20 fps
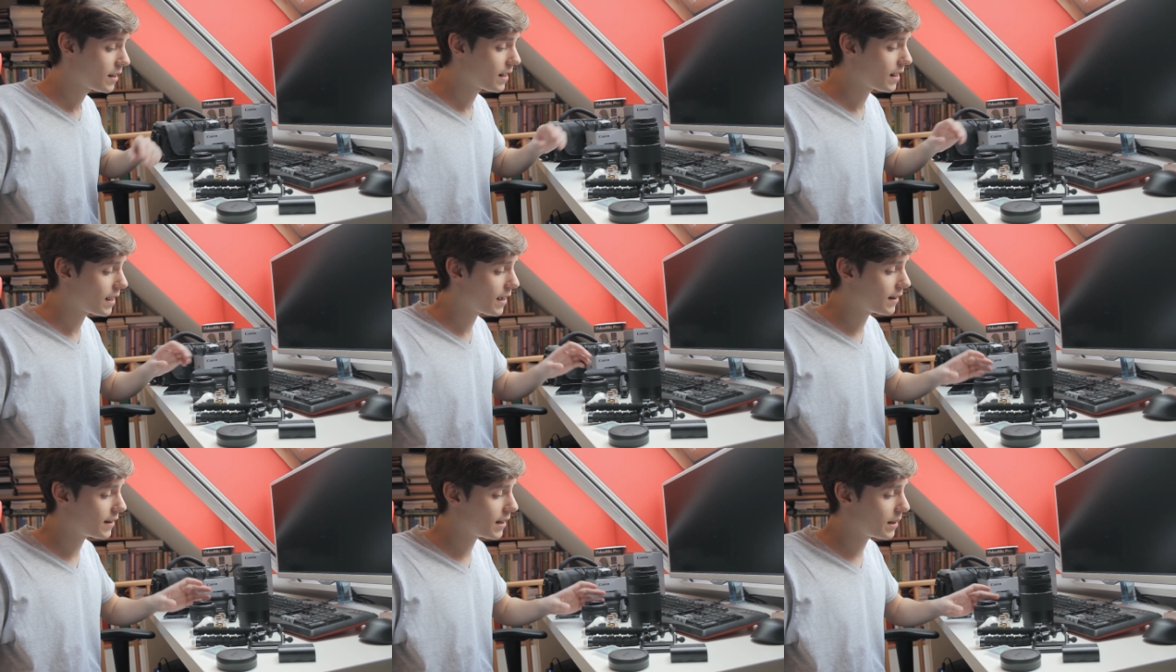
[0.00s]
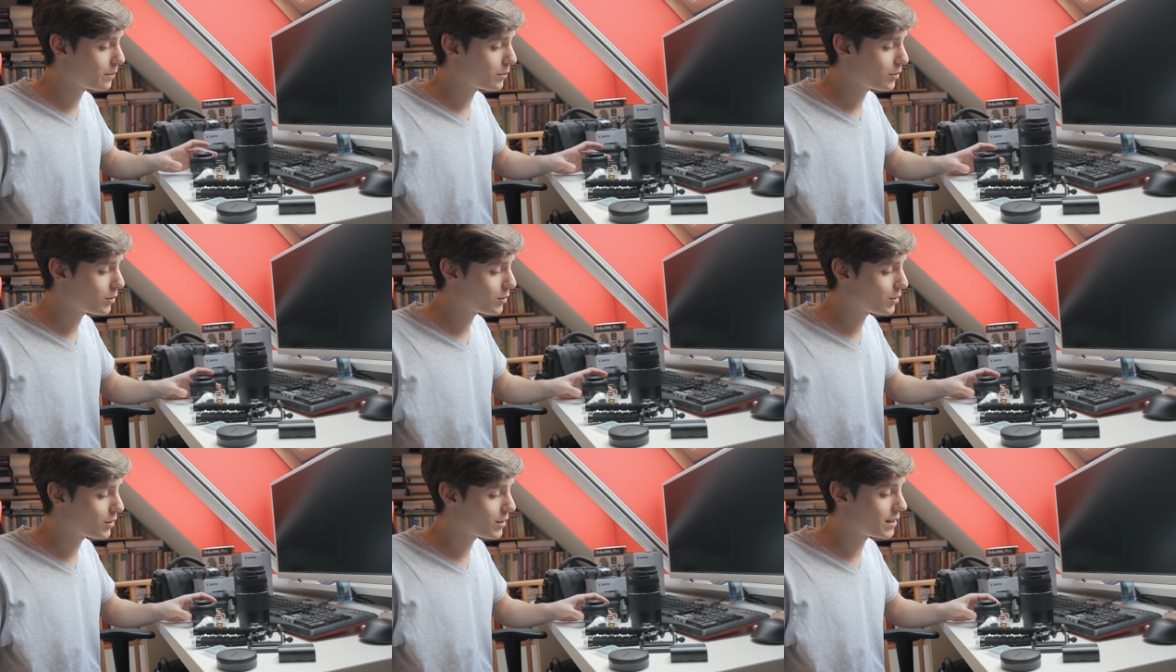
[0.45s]
and I
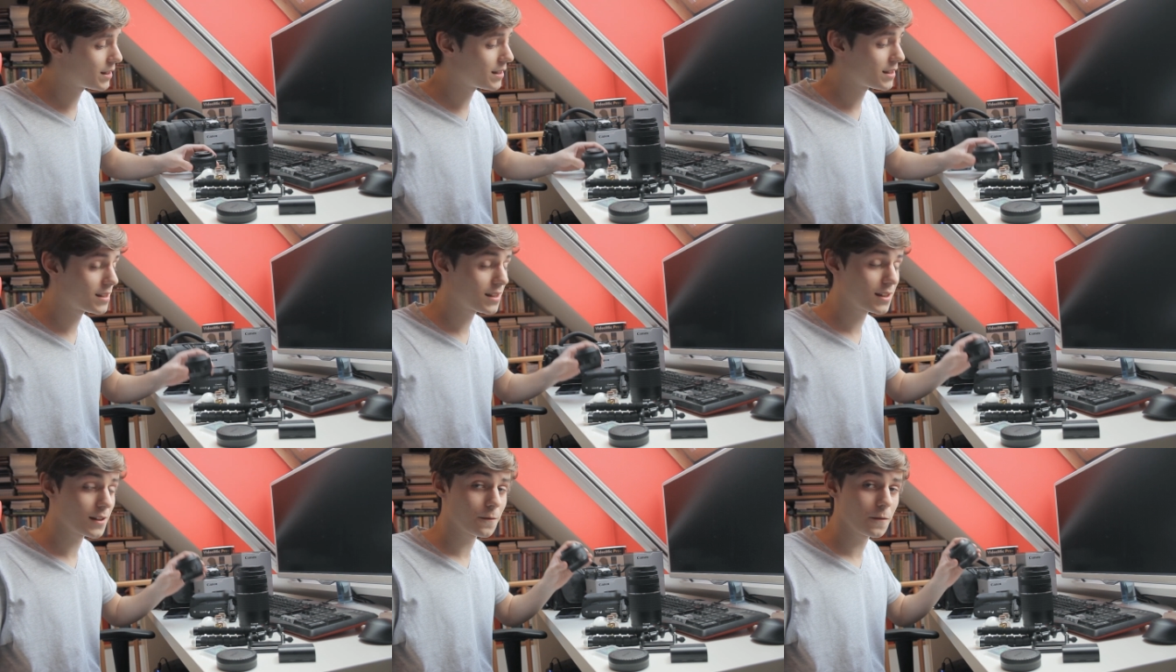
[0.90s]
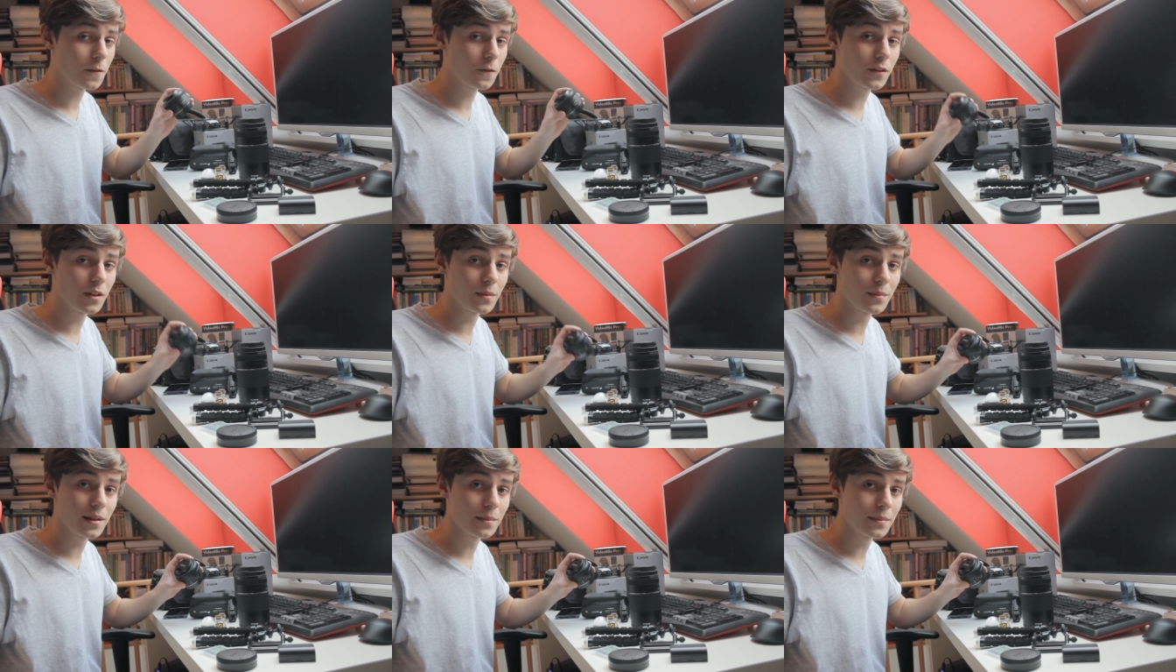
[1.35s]
bought this
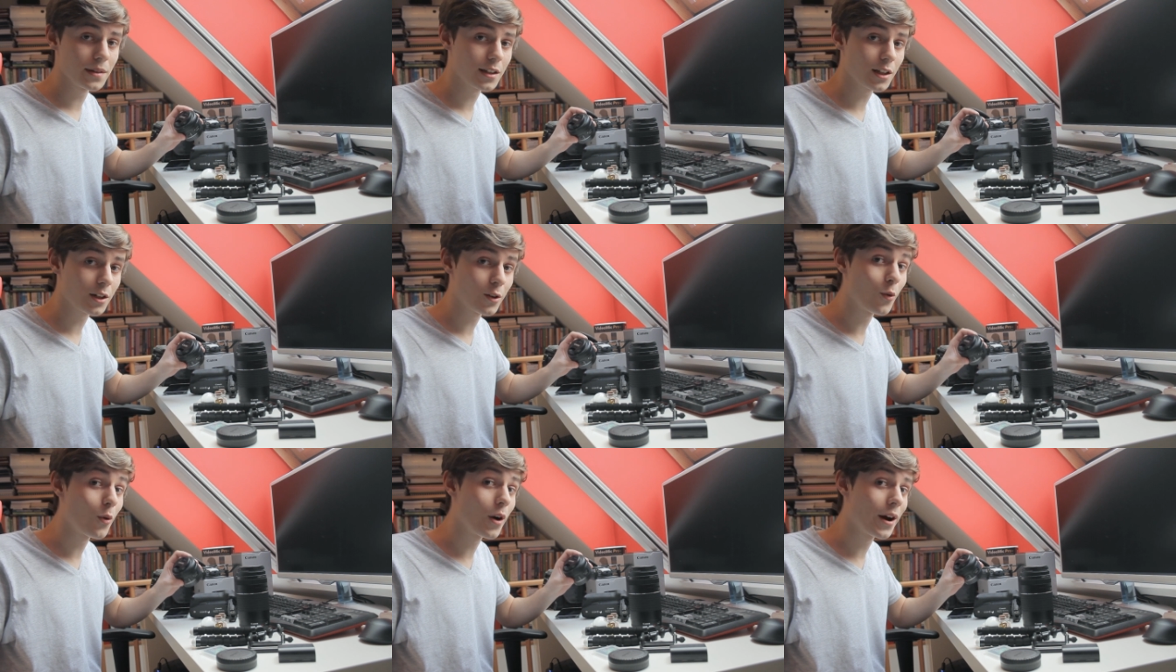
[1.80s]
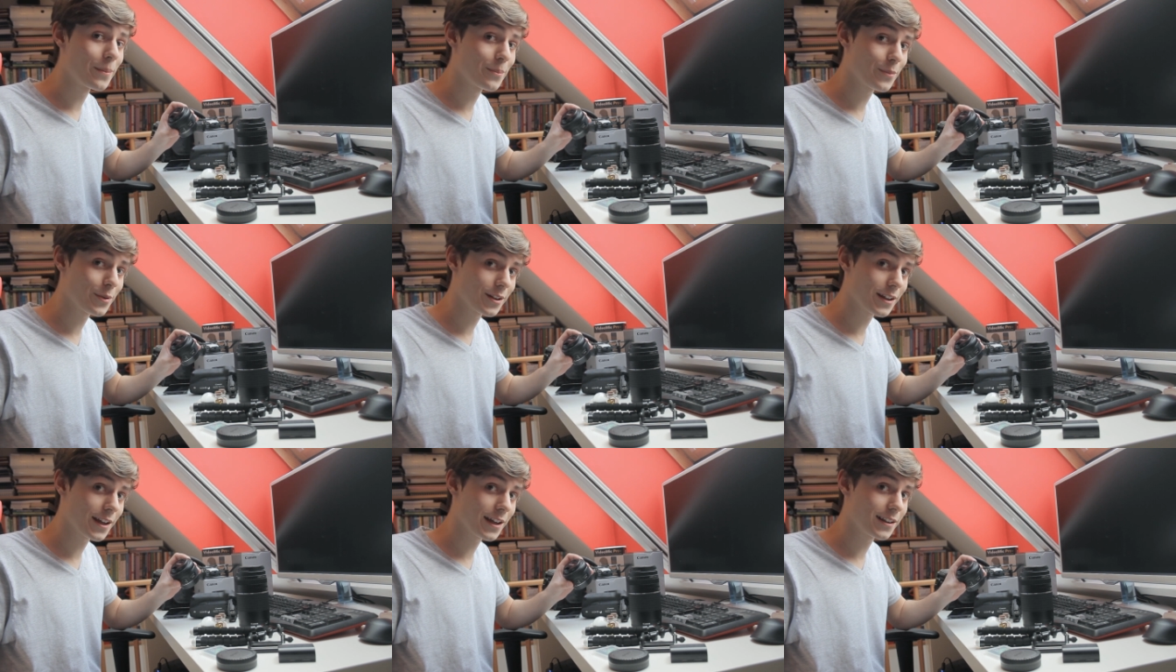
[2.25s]
50mm
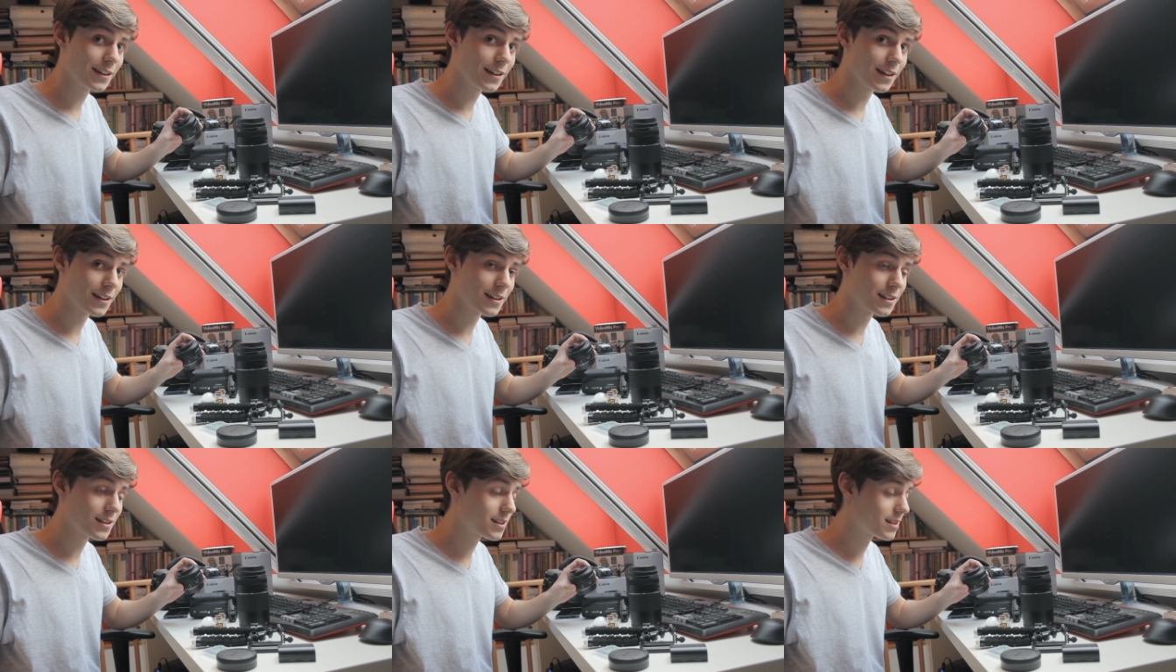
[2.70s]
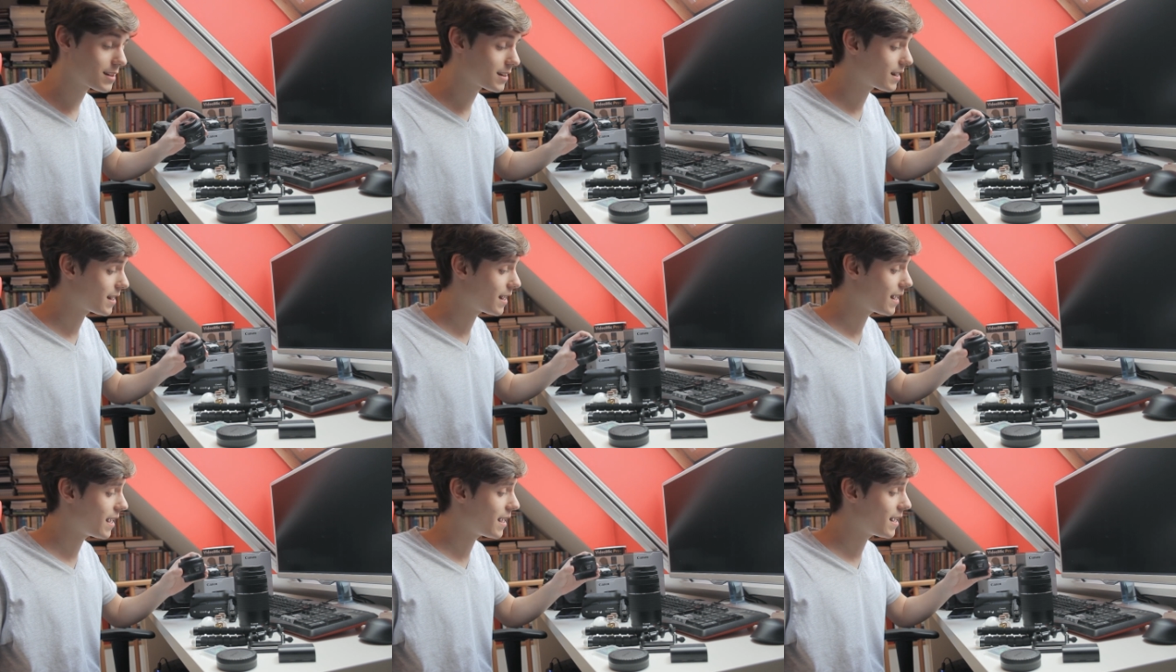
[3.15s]
1.8 lens
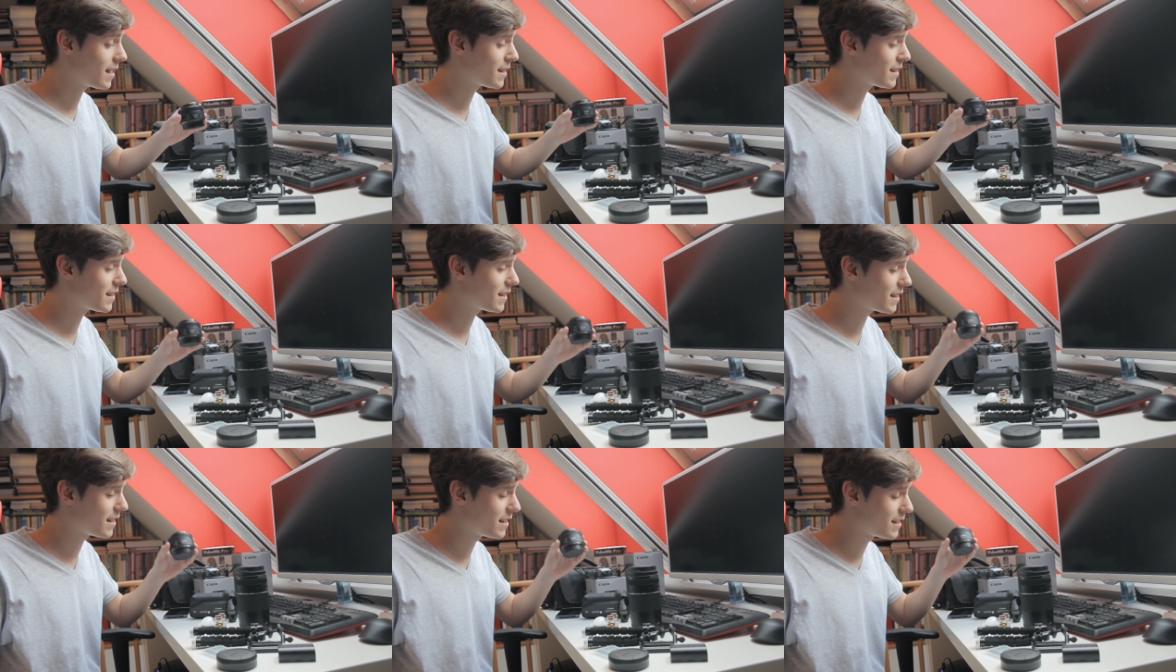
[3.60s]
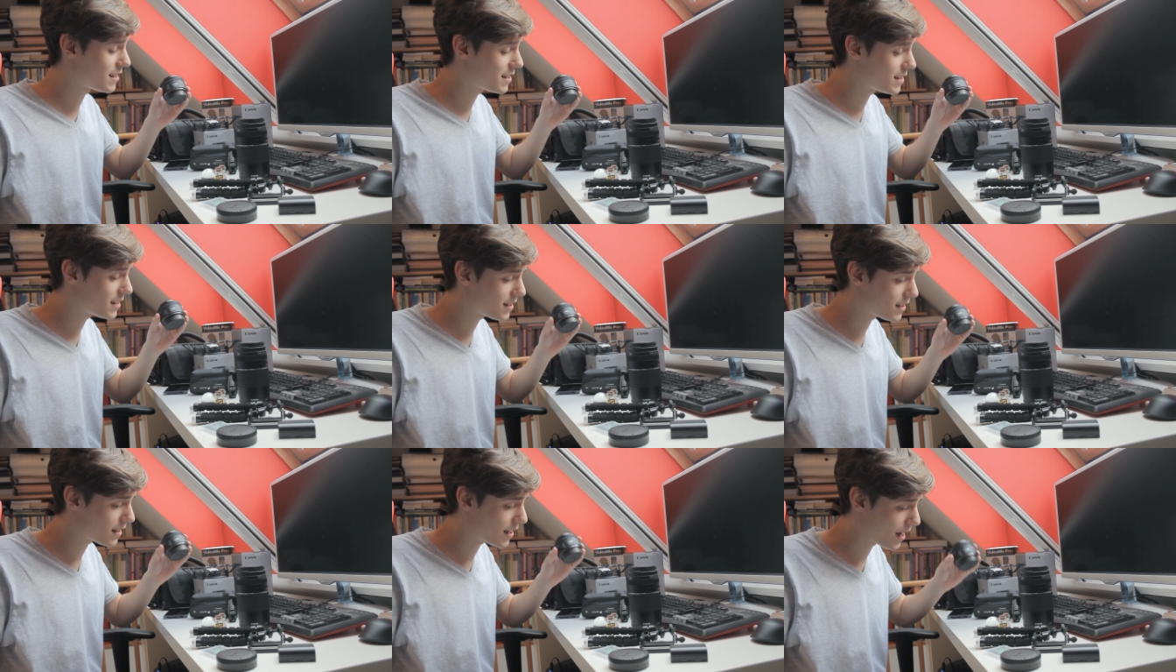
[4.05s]
and
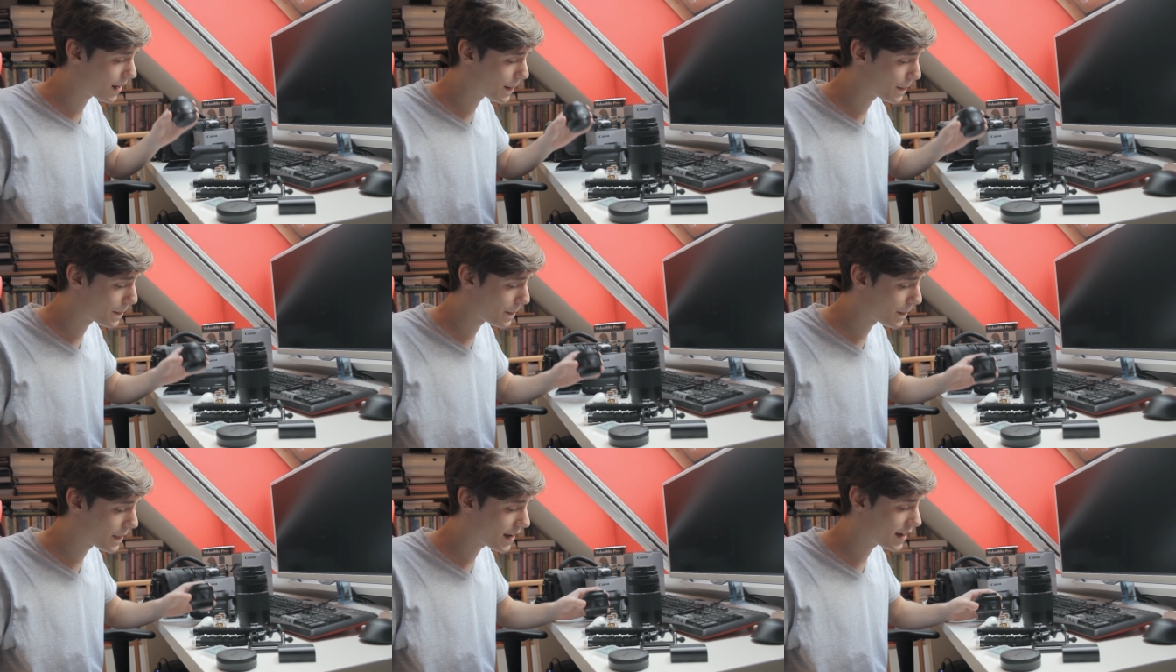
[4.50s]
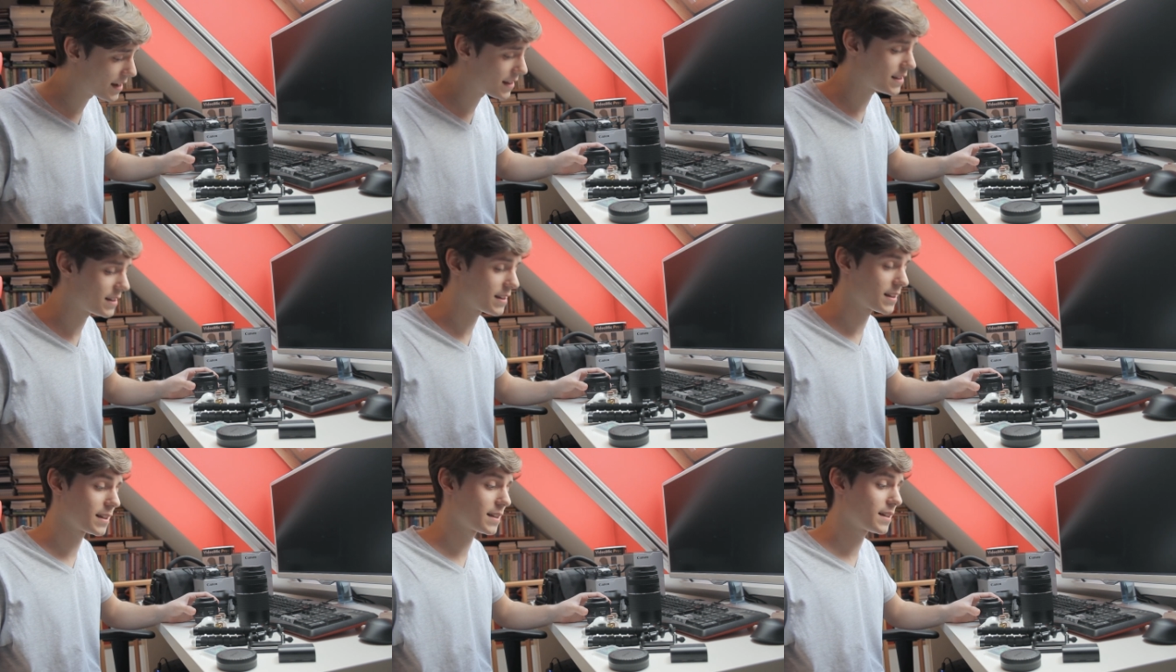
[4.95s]
it's
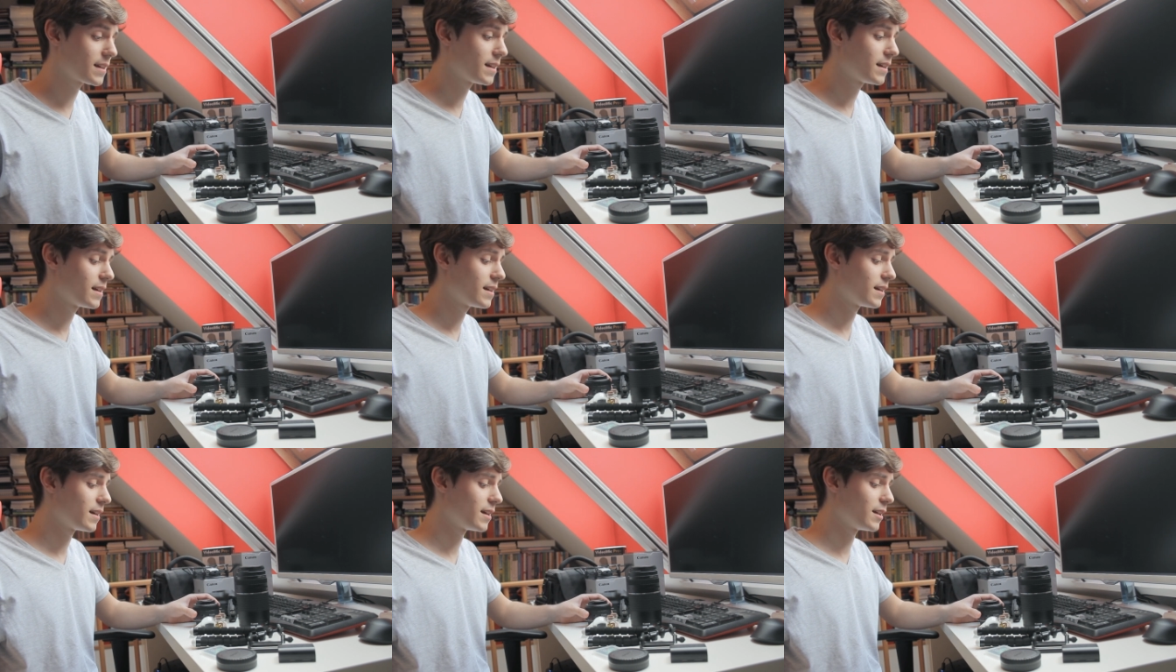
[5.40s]
amazing.